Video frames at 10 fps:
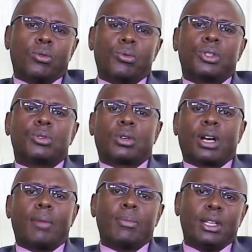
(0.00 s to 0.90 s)
which will
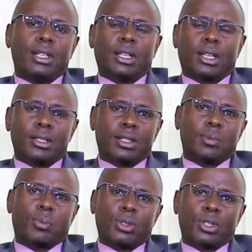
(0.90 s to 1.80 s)
come in case this
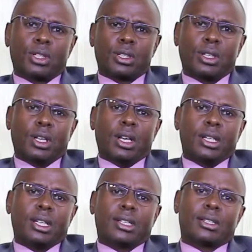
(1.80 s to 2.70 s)
project
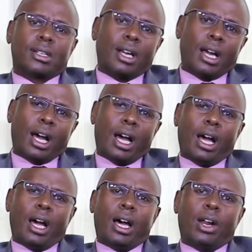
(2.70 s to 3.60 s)
takes
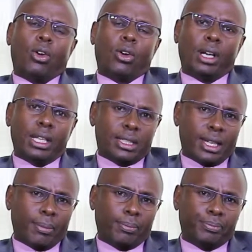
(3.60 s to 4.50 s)
a long lead
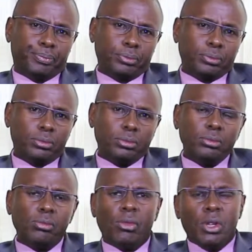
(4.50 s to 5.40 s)
time.
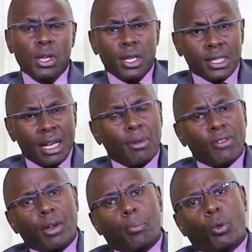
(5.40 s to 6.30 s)
Some of
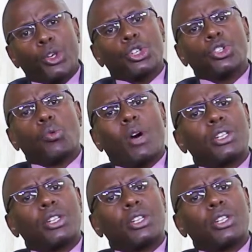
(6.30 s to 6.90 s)
the questions one